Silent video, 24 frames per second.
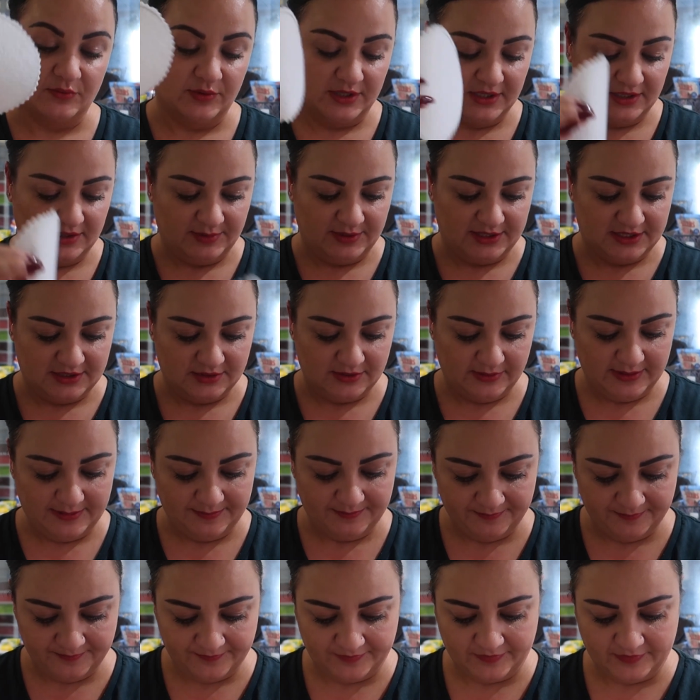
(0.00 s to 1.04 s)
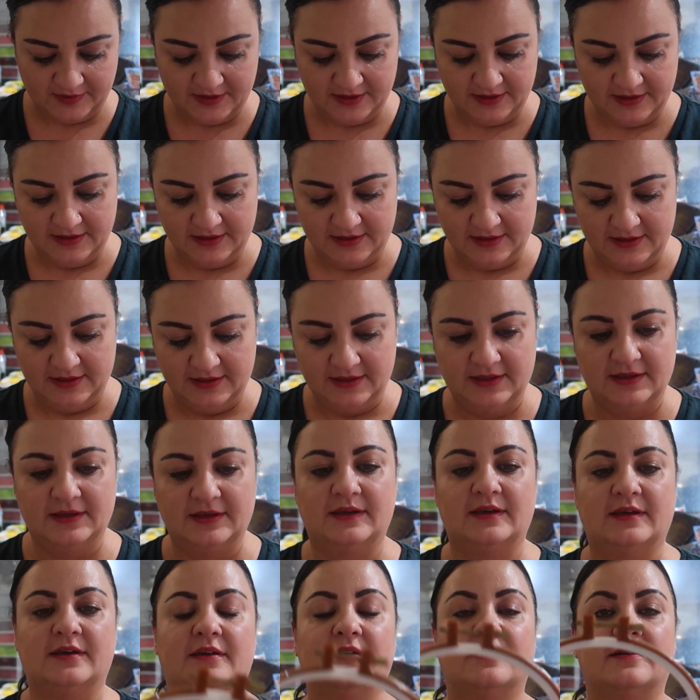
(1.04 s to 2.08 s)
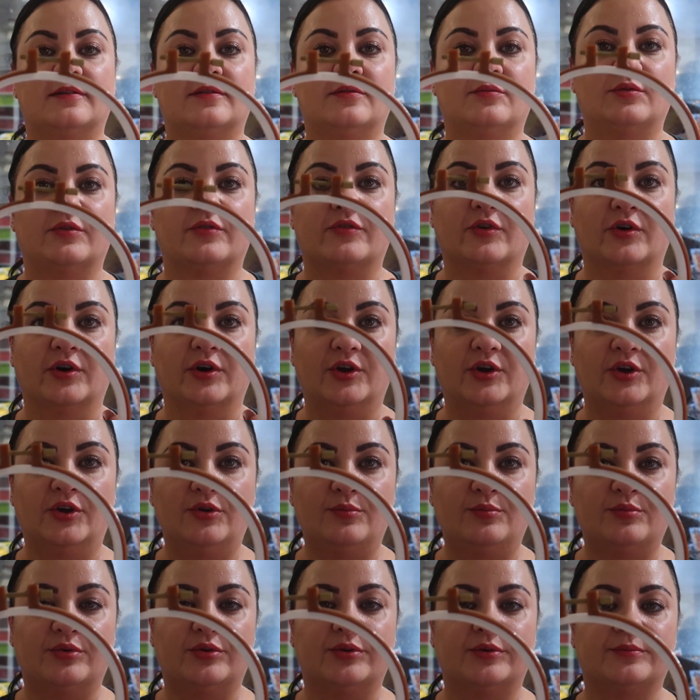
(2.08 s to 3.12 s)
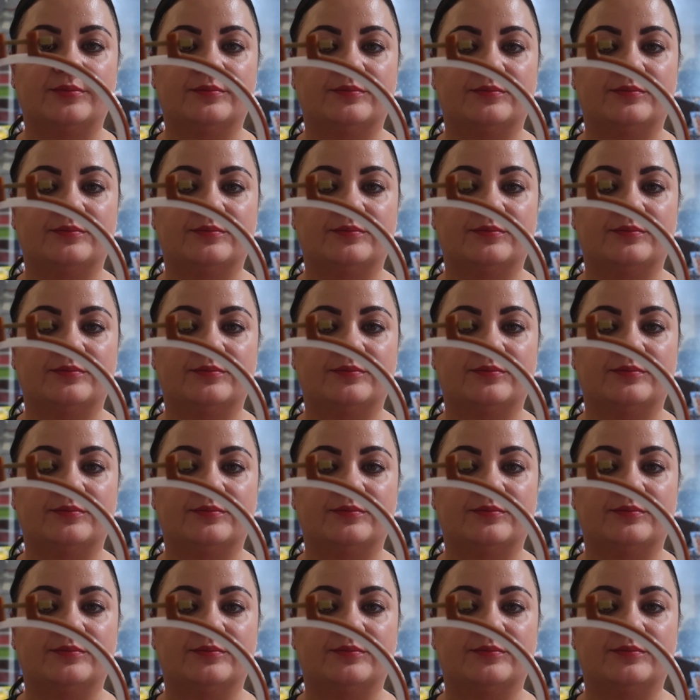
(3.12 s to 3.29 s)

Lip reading: that we're going to be doing. we've got a hoop.